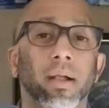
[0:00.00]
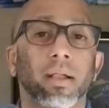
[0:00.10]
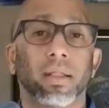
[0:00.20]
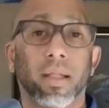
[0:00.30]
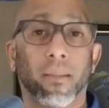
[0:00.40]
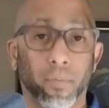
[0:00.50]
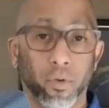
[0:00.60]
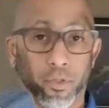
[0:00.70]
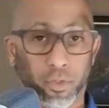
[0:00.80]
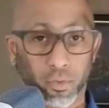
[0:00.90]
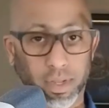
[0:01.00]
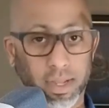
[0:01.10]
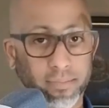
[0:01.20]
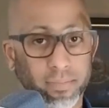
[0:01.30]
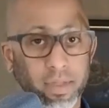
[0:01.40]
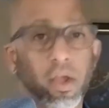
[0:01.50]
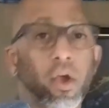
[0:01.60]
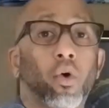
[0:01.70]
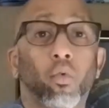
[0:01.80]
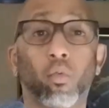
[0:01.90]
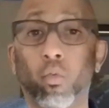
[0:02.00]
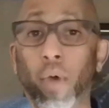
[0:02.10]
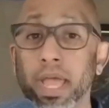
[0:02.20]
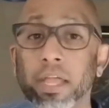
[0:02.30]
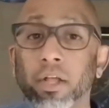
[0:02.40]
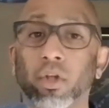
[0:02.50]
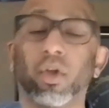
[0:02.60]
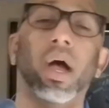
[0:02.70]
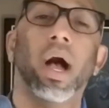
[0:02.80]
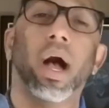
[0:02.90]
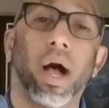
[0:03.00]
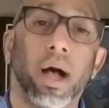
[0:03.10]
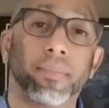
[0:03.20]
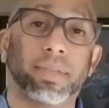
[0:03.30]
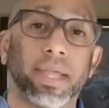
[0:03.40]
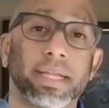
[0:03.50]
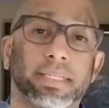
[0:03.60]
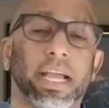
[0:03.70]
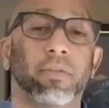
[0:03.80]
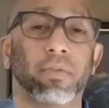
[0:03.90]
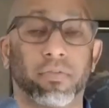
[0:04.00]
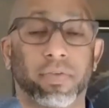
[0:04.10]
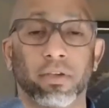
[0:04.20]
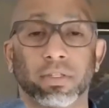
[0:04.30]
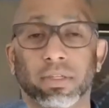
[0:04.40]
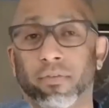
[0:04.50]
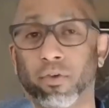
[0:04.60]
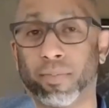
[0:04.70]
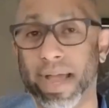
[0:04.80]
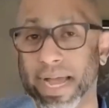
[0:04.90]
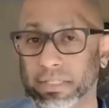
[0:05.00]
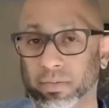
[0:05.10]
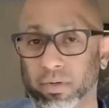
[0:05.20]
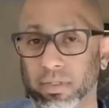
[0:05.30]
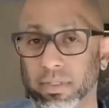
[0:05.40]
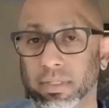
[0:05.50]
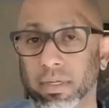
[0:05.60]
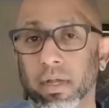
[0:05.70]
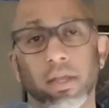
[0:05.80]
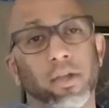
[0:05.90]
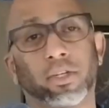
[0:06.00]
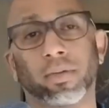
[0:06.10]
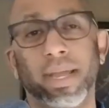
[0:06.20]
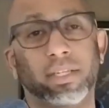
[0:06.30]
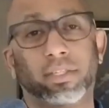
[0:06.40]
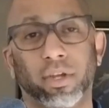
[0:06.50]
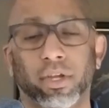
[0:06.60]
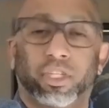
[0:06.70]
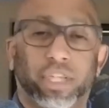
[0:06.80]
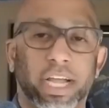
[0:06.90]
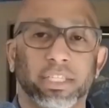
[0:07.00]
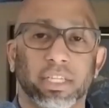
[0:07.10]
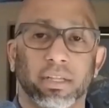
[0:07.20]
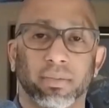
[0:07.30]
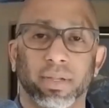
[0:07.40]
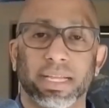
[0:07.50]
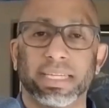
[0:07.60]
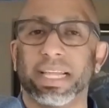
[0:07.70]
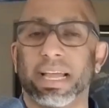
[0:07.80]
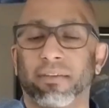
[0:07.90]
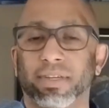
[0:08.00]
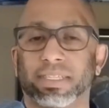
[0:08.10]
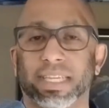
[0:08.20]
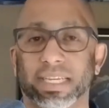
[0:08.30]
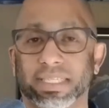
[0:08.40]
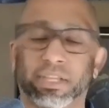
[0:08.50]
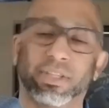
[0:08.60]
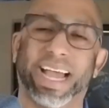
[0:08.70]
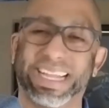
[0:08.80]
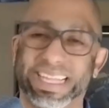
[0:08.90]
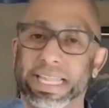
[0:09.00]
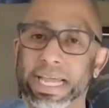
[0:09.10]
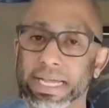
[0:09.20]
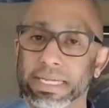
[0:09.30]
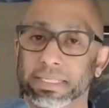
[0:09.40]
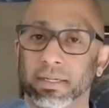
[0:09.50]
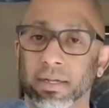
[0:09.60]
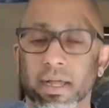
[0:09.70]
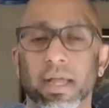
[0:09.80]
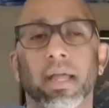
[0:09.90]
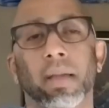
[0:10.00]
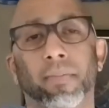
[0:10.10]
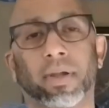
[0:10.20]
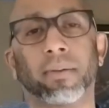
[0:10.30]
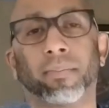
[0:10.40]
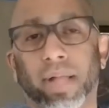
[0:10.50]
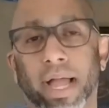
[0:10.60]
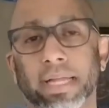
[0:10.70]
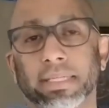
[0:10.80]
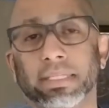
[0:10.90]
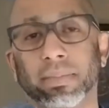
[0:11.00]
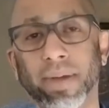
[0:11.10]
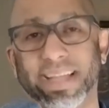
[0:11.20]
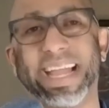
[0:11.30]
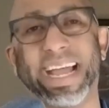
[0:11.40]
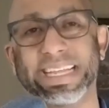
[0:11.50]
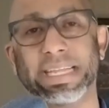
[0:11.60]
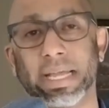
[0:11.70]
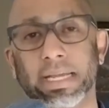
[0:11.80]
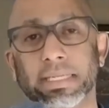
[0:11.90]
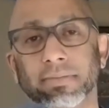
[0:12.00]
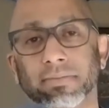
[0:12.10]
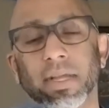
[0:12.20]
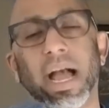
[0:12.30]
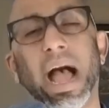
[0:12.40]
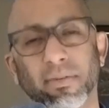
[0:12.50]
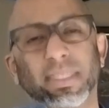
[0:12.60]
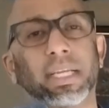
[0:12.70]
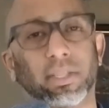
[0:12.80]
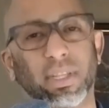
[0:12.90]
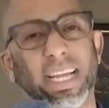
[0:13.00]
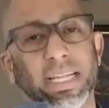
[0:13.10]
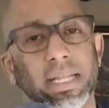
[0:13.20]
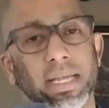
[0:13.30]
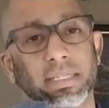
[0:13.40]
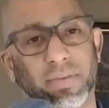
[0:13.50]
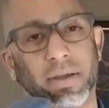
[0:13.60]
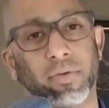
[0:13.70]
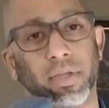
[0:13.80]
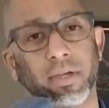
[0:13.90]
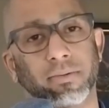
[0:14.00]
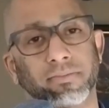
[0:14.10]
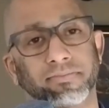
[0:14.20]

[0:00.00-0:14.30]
Number three, regular updates and reviews of your passwords. You should make sure you're changing them at least every 60 to 90 days. HIPAA compliance is about 90 days. I would stick to 90 days if I were you.